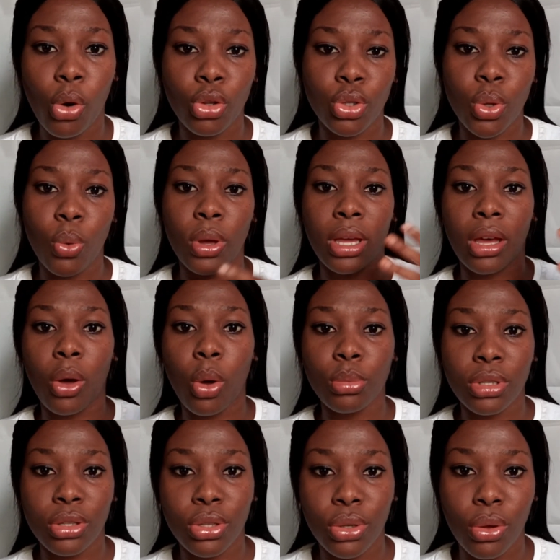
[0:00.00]
or someone
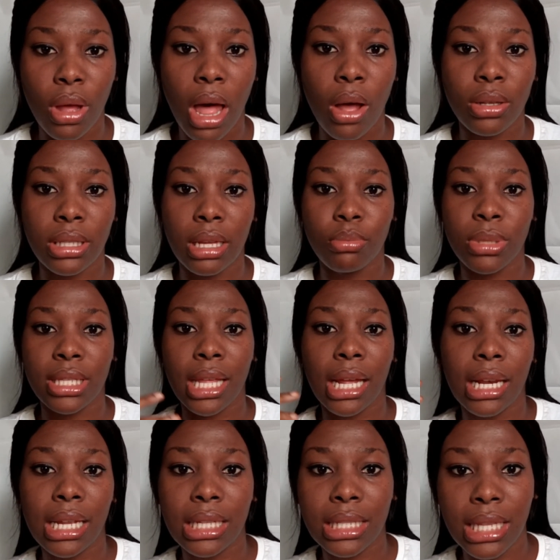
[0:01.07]
comes into your house and
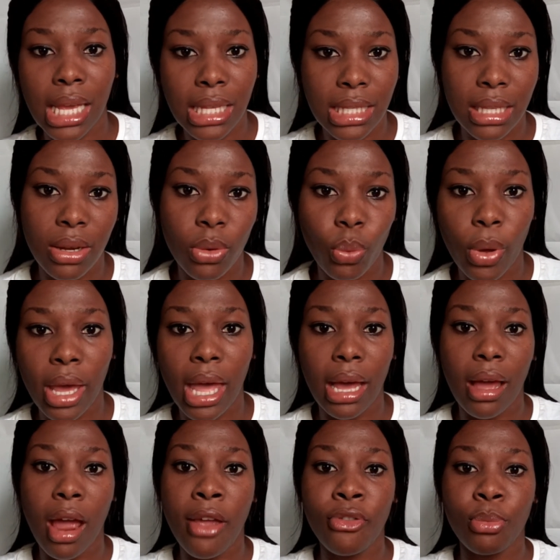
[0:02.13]
mistakenly takes it away
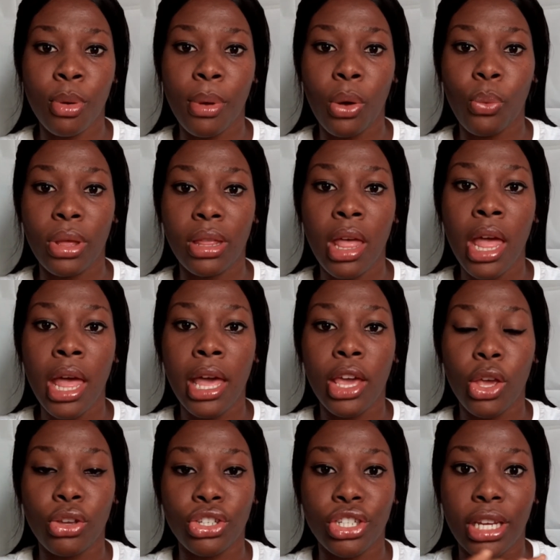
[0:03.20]
and can't remember where
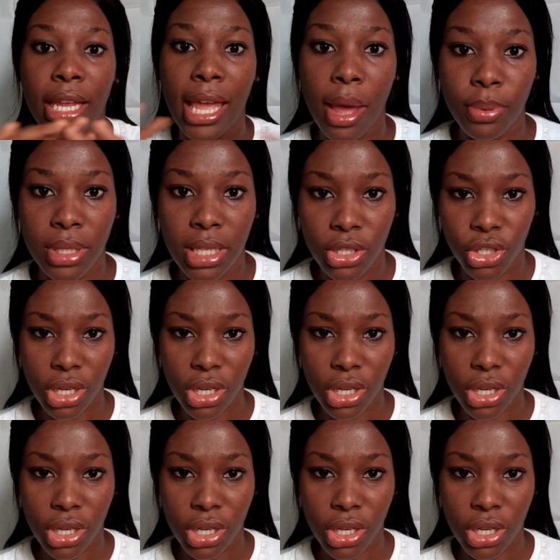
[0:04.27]
he or she kept it.